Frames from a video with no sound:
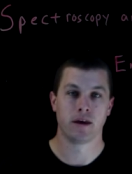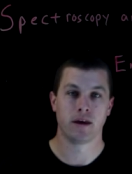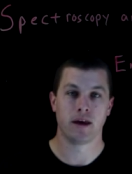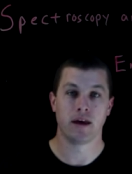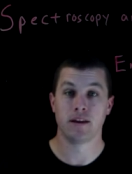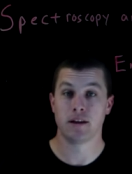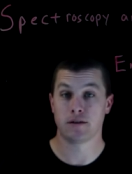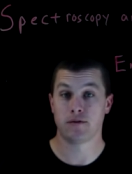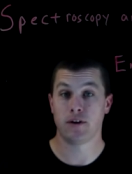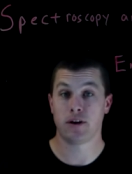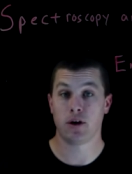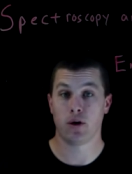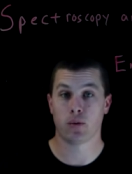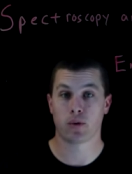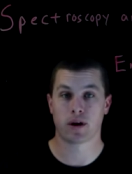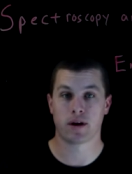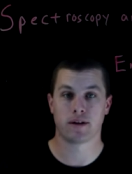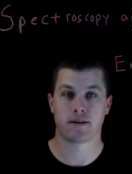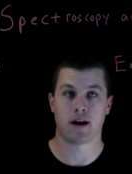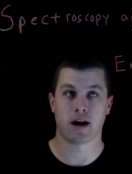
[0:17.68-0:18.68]
In this video, we're
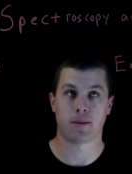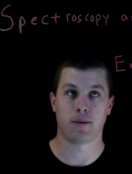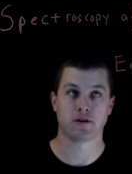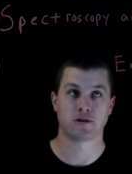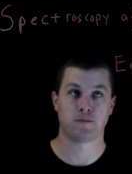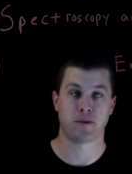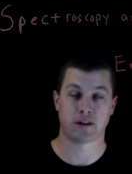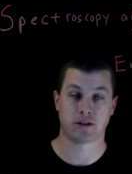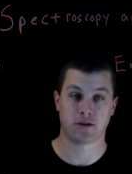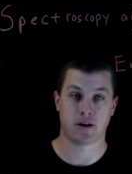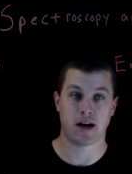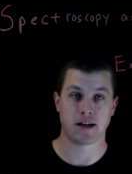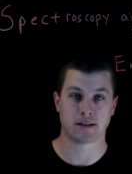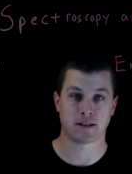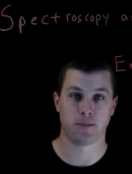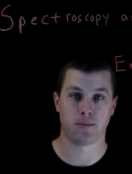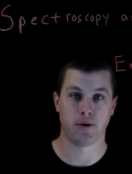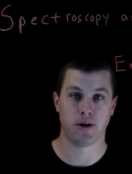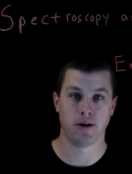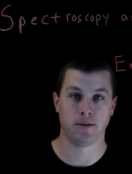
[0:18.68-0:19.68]
going to talk about
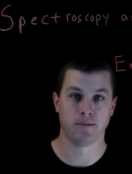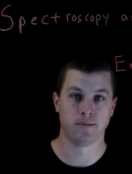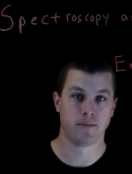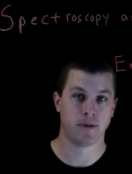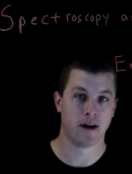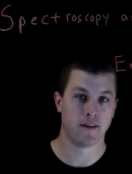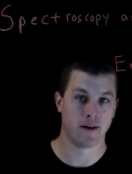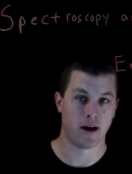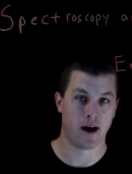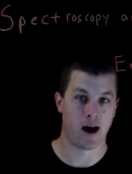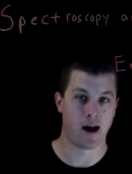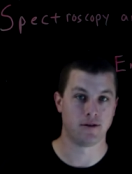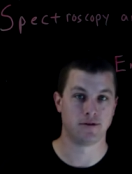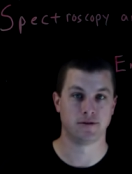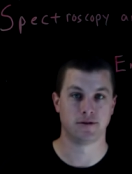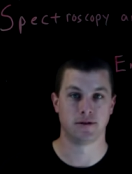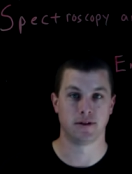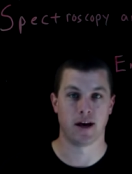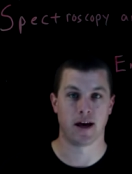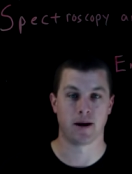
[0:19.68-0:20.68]
spectroscopy and the
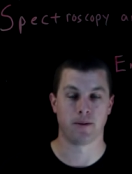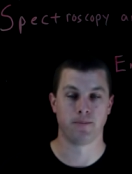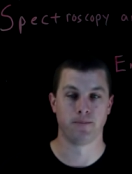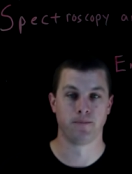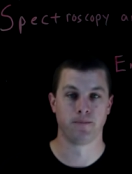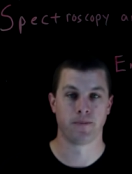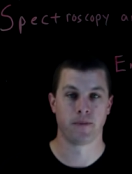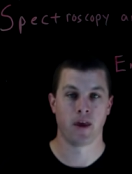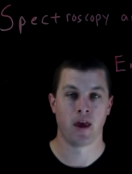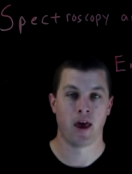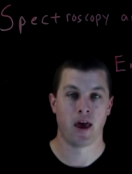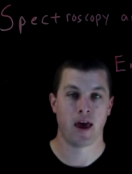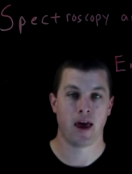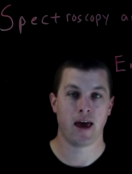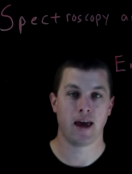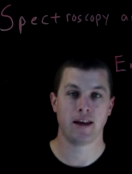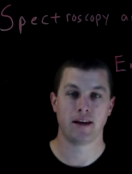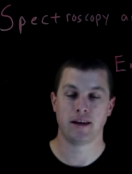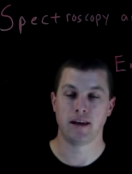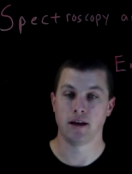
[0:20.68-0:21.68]
hydrogen atom.
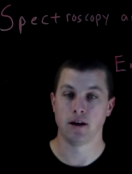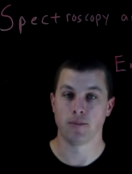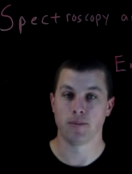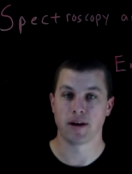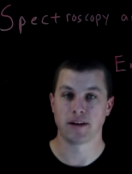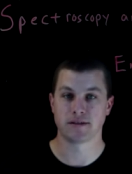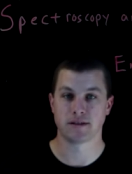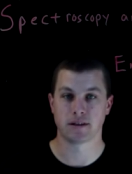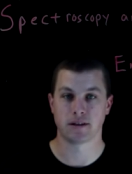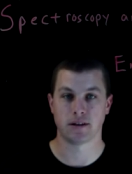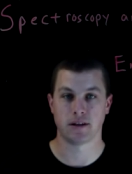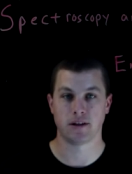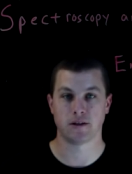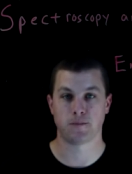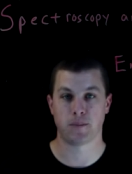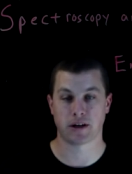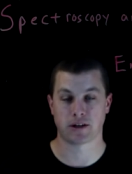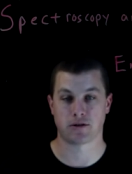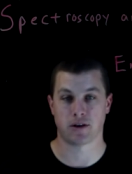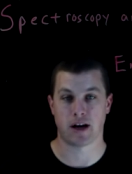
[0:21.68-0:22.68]
And here, basically,
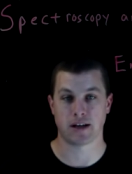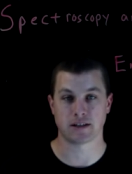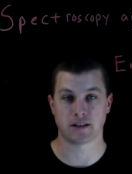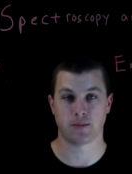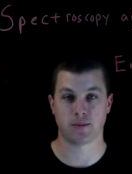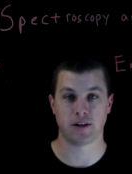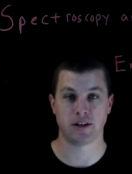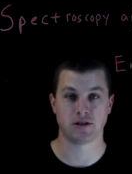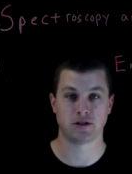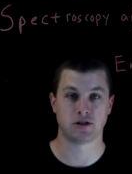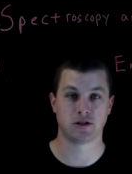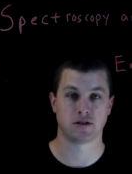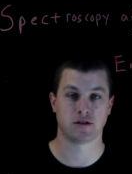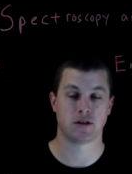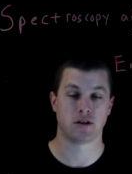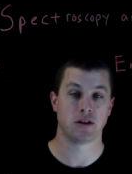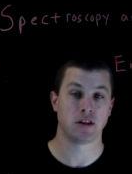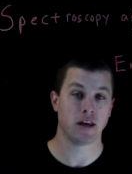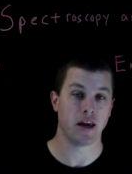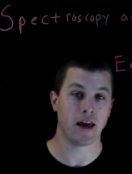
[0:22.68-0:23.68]
spectroscopy is
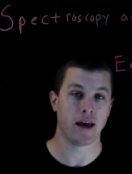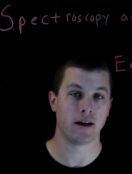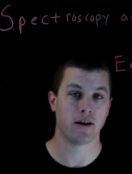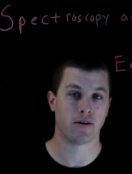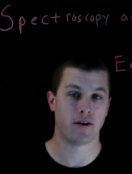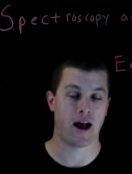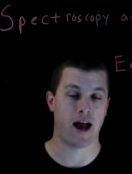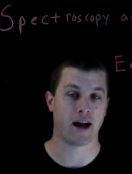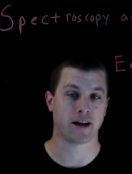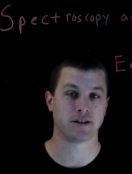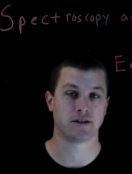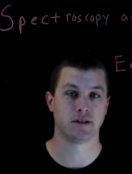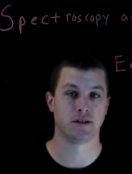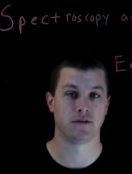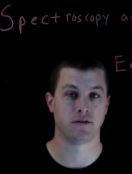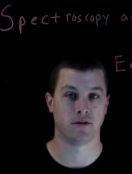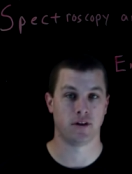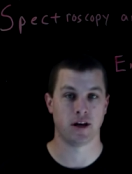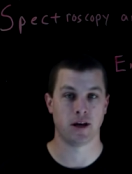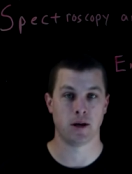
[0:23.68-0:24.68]
just the interaction
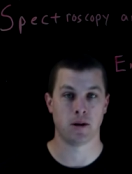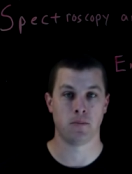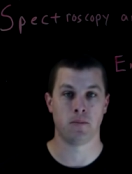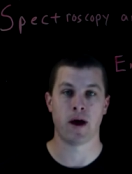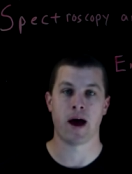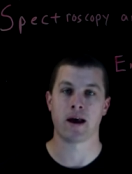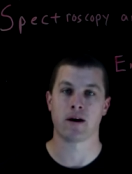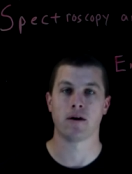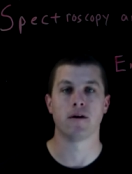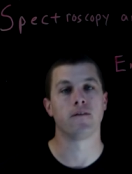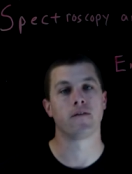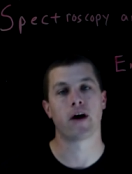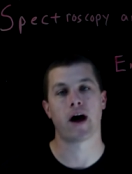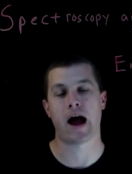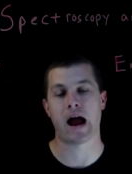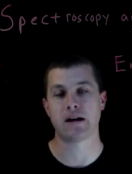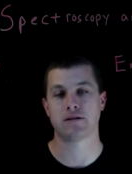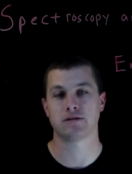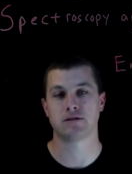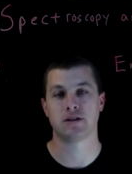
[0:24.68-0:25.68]
of light and matter. And the
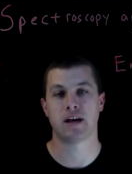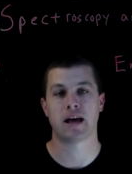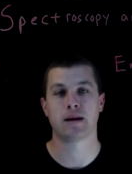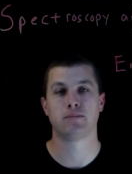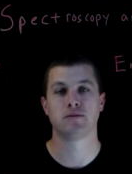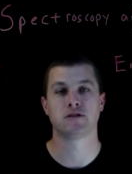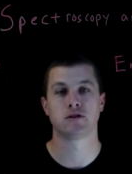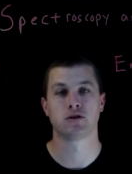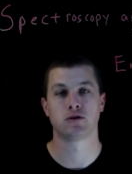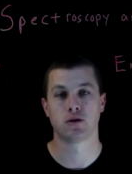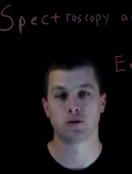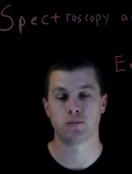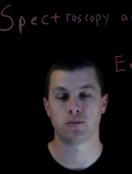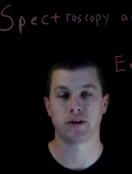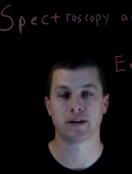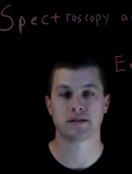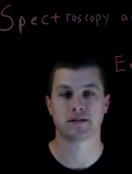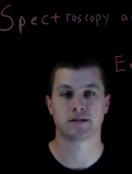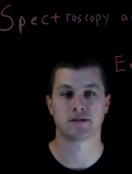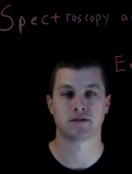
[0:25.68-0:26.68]
hydrogen atom is a good
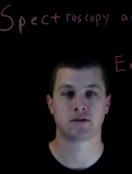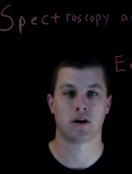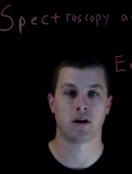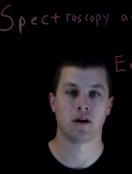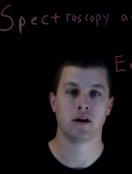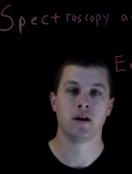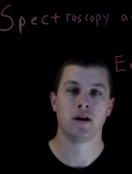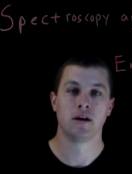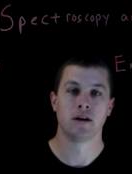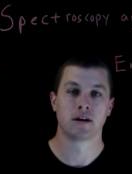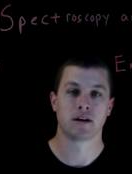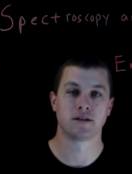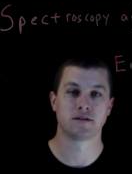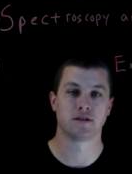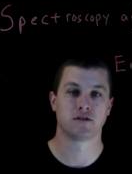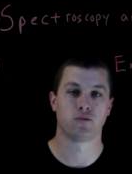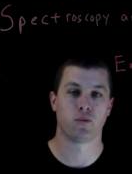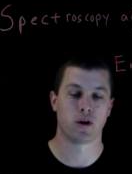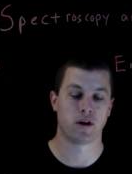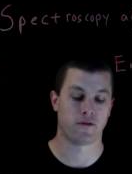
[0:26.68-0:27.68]
place to start because
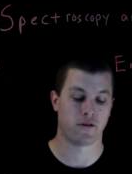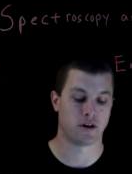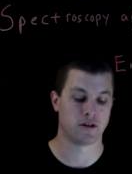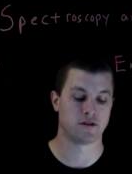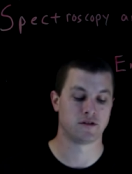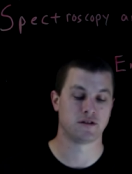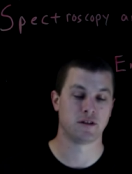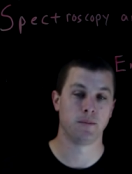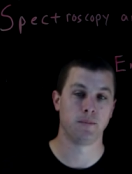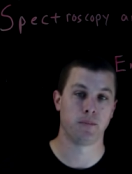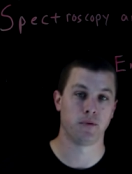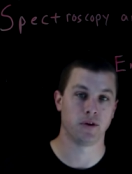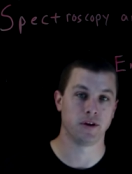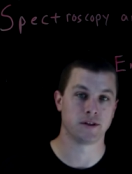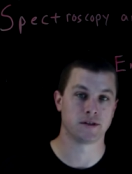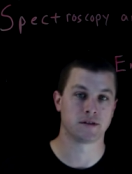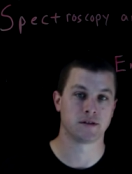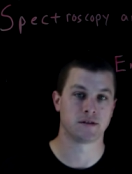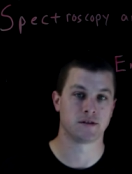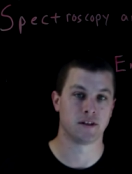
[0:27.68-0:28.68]
it's one of our
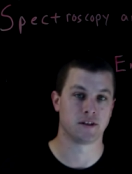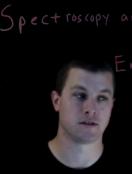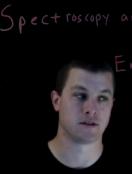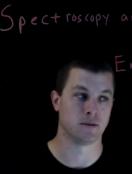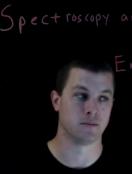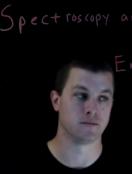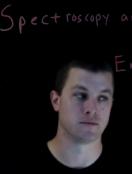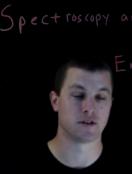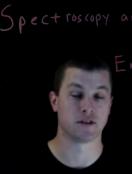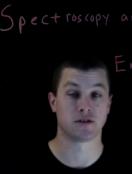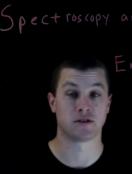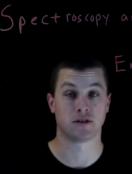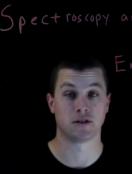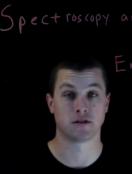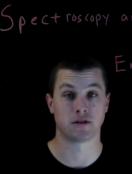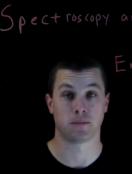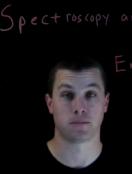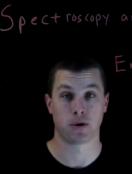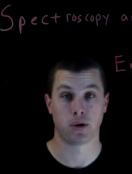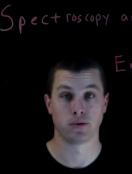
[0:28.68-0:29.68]
simplest systems. It's
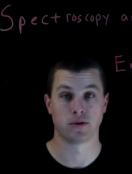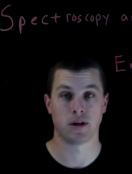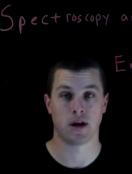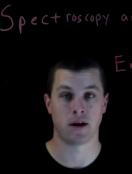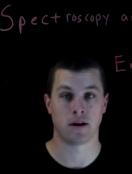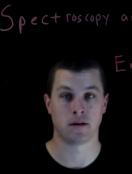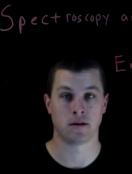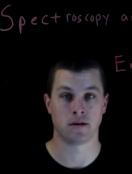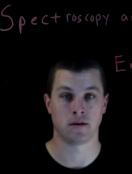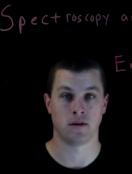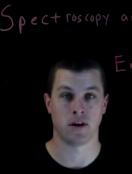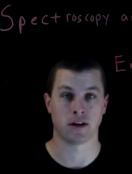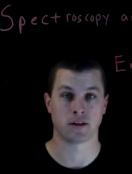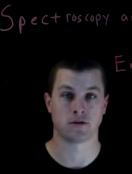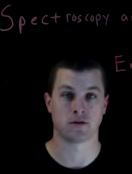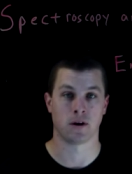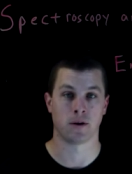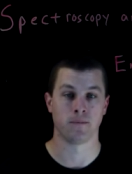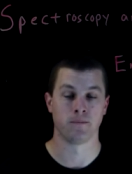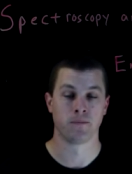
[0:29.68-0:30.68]
just a proton and an
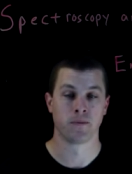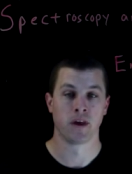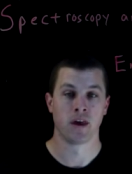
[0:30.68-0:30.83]
electron.